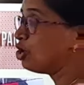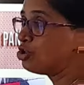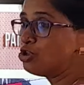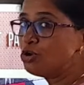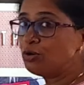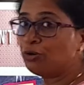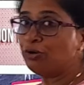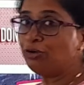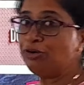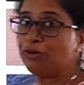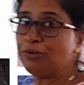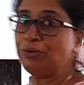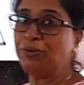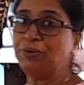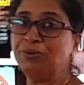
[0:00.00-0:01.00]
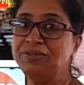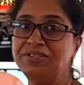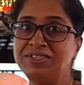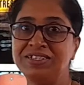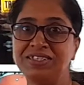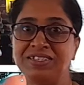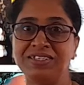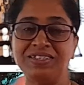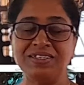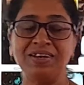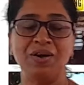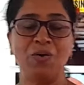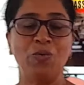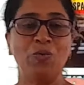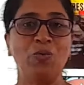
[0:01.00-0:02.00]
No drones.
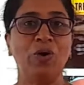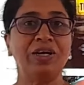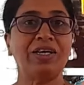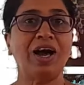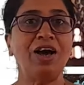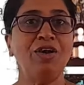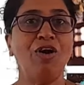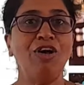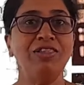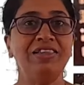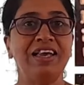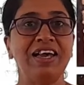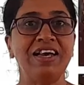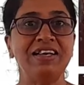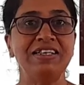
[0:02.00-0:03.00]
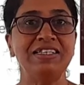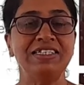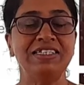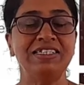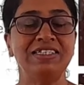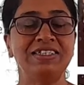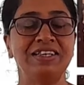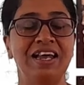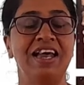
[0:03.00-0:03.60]
What are all these?